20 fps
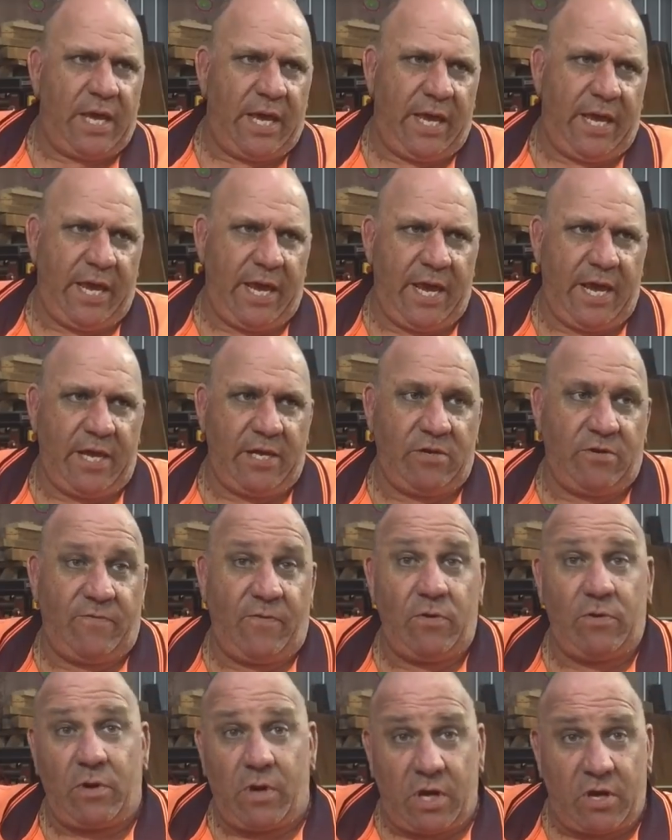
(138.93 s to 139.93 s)
And
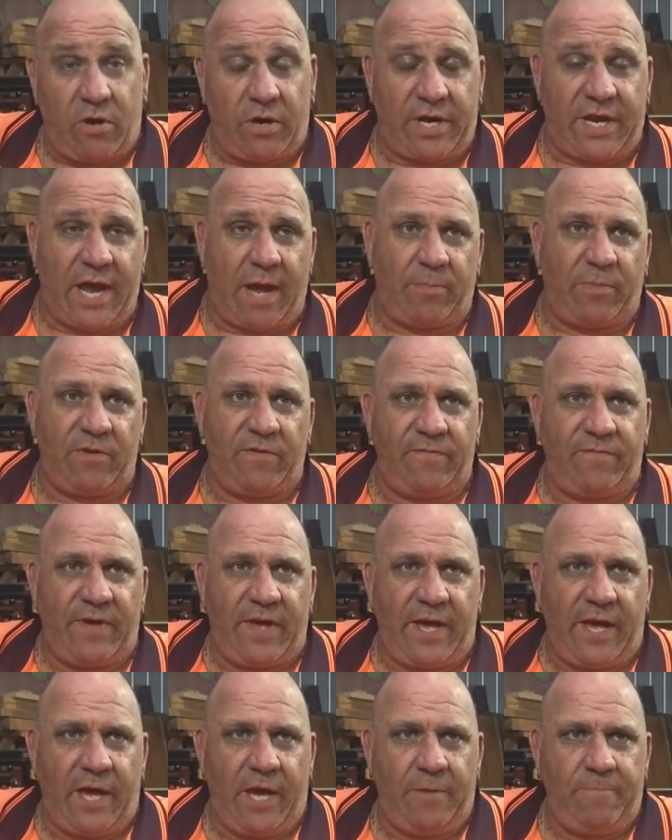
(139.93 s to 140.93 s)
I've got a couple
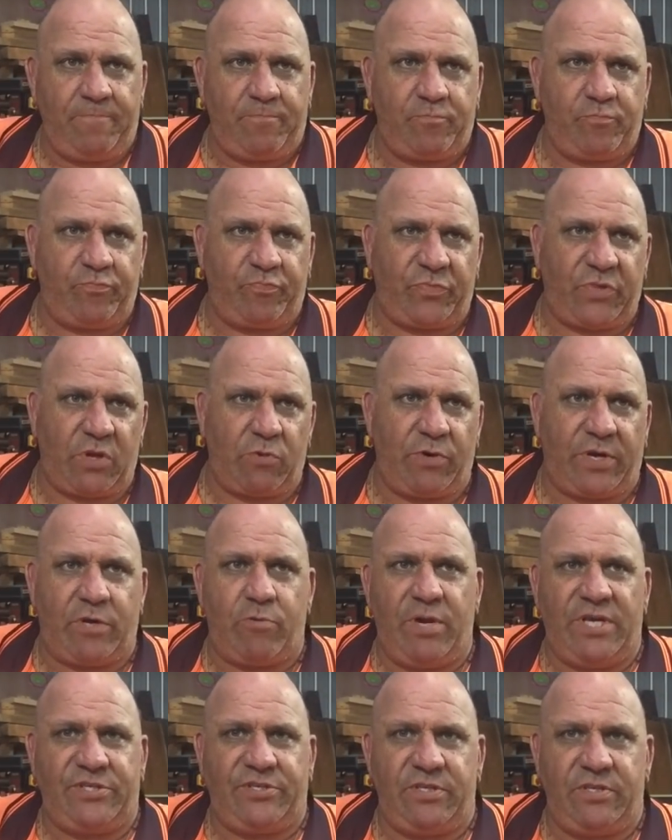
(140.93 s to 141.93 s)
of
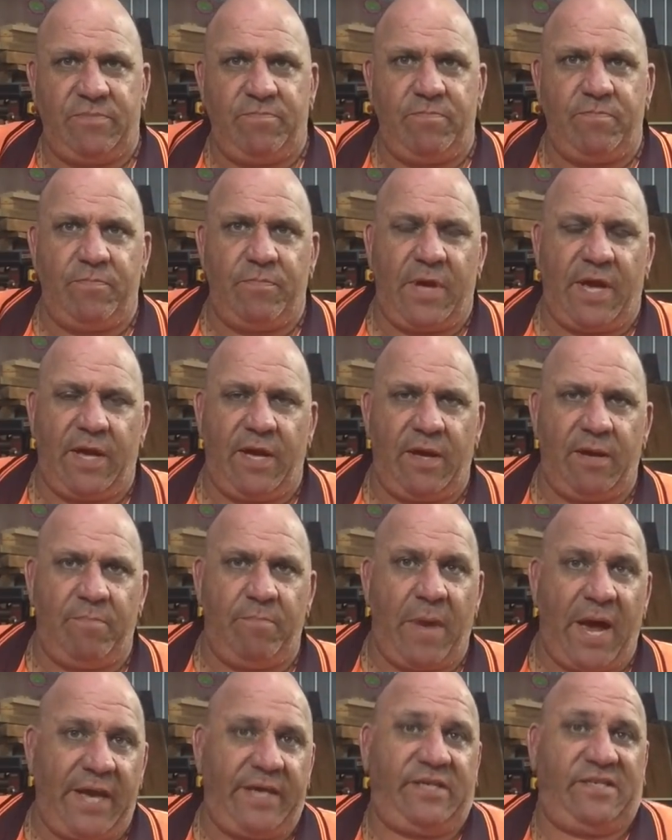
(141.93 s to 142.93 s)
requested
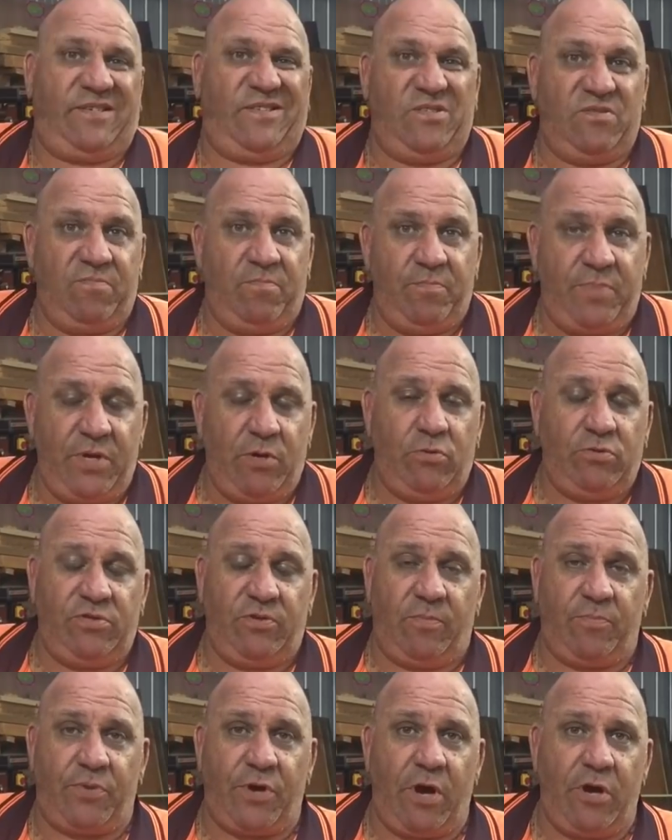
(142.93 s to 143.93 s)
makes and builds
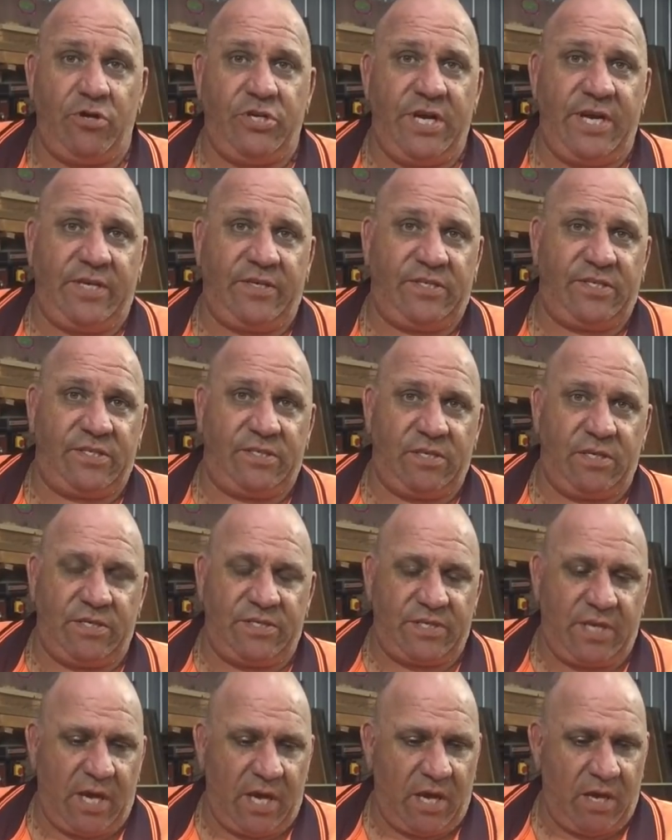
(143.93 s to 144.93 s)
on projects,
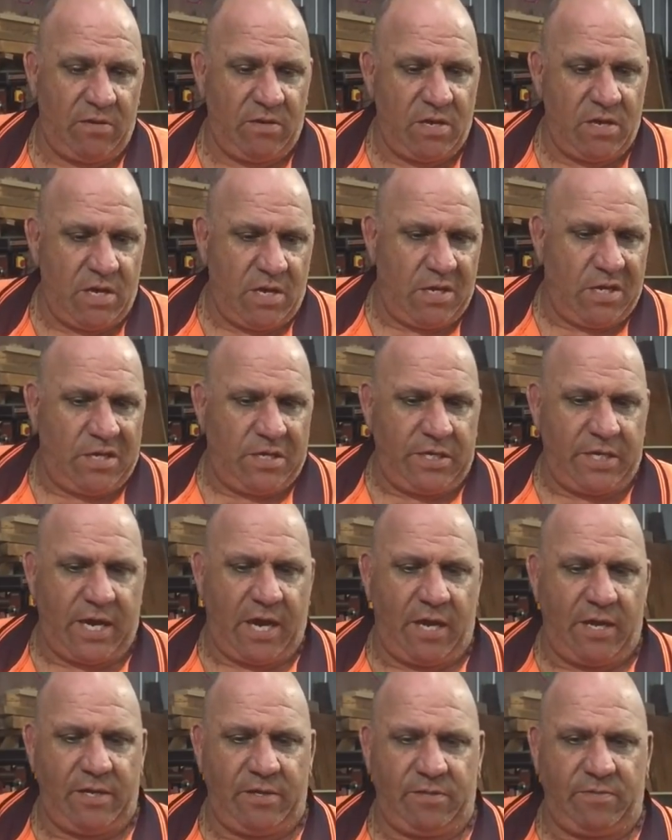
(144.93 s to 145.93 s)
so
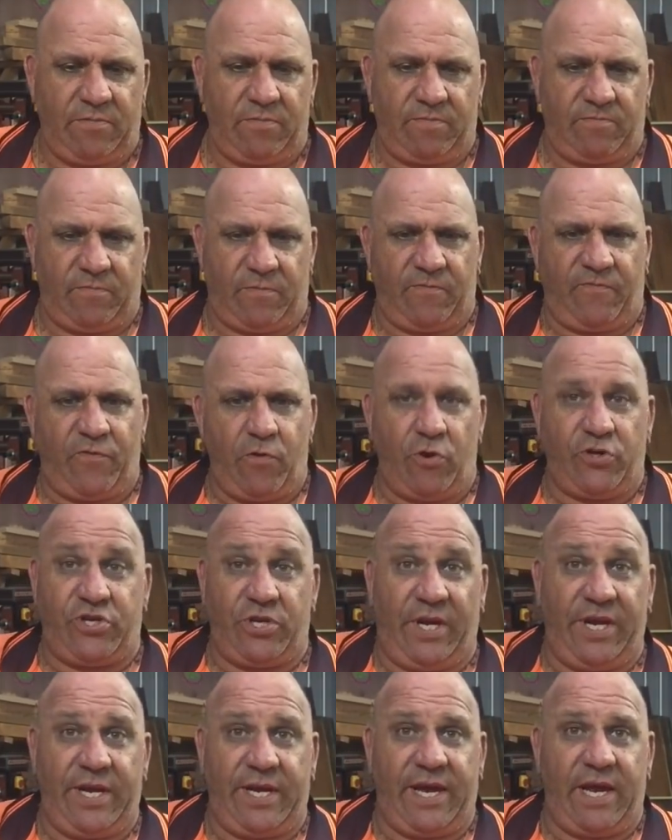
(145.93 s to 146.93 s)

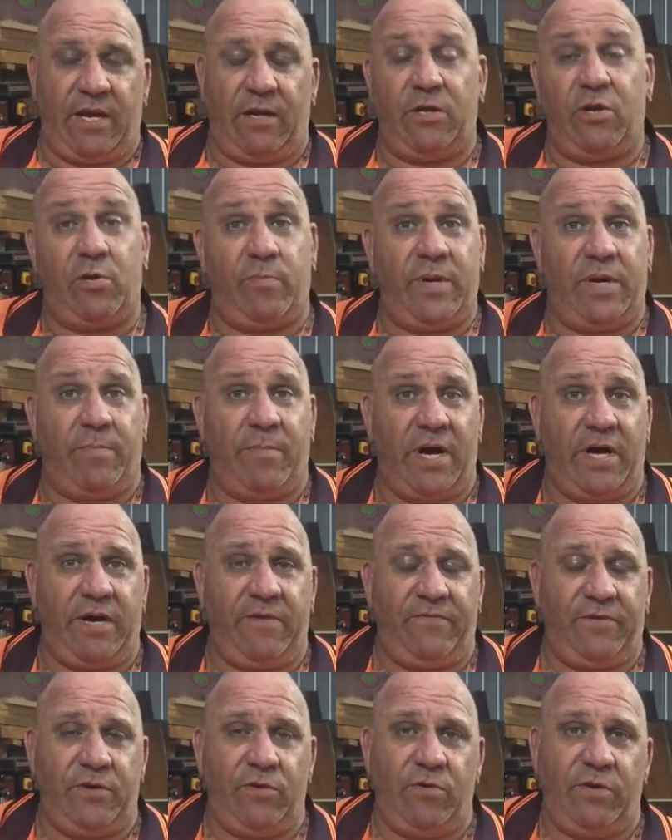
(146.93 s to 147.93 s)
fortunately you get a little bit of money
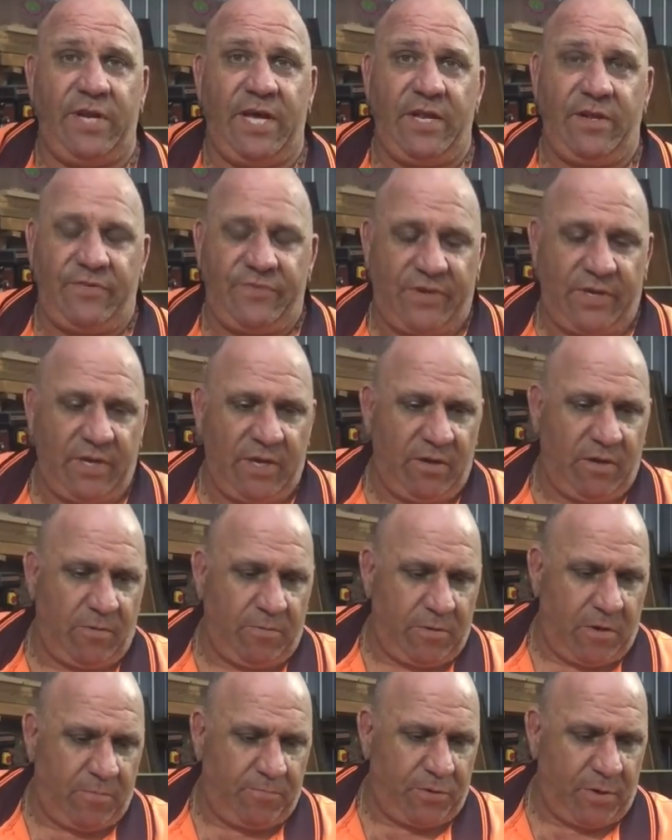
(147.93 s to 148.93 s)
for doing that, so
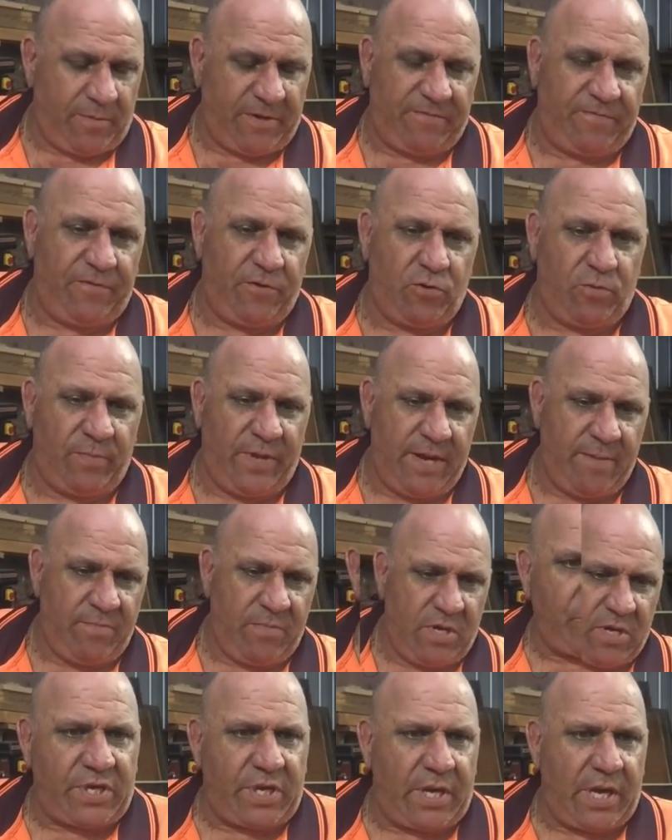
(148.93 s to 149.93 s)
I'll probably film
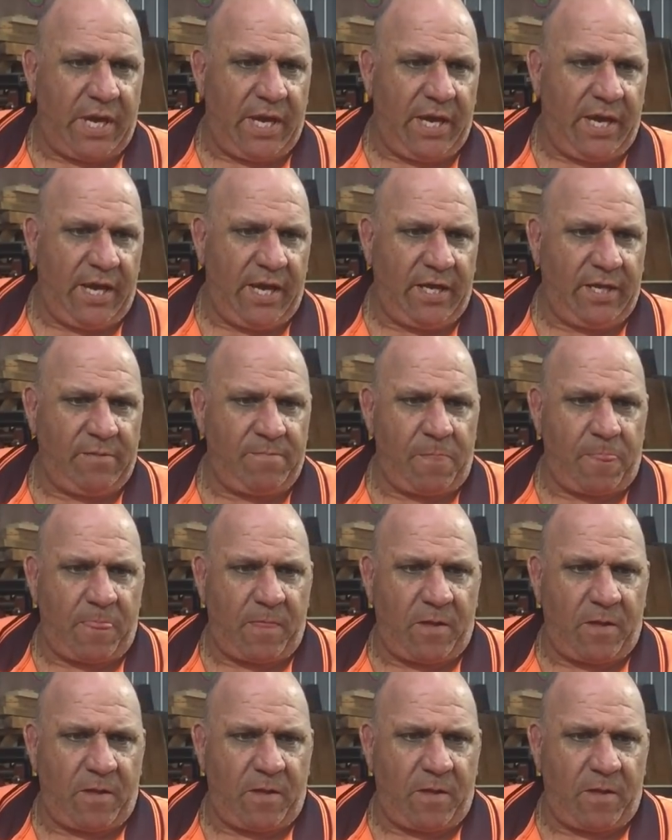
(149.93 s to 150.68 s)
them. I'm